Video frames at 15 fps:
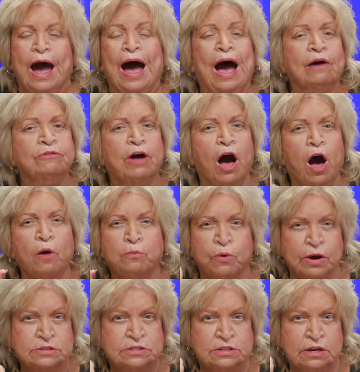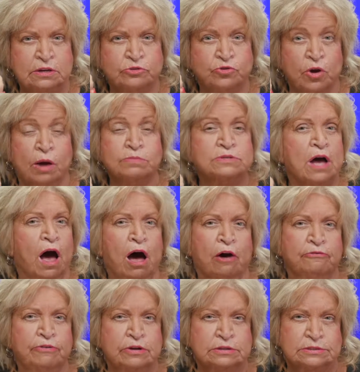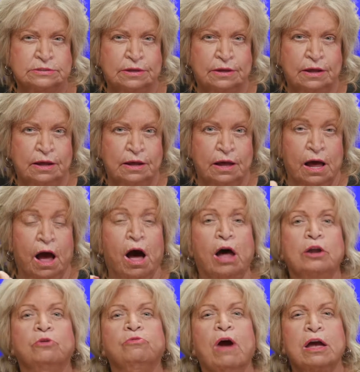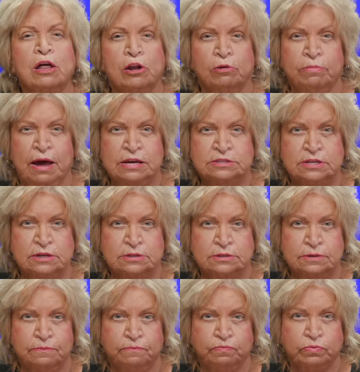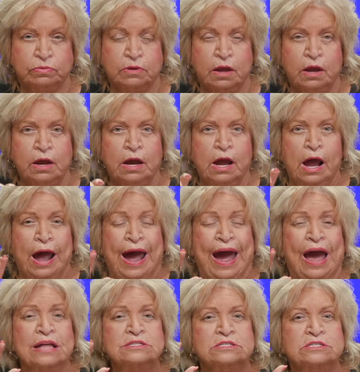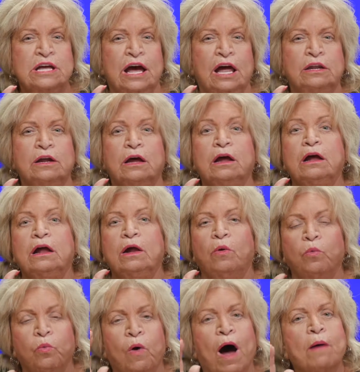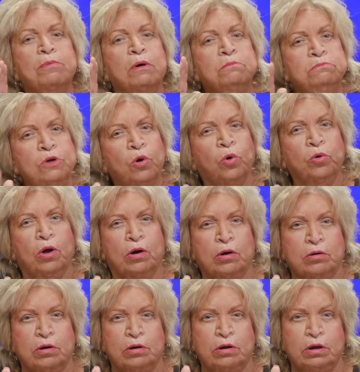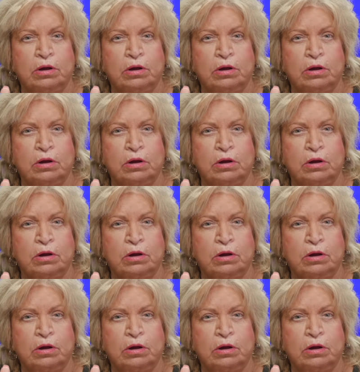I've called President Trump's office on a regular basis and said, Robert Mueller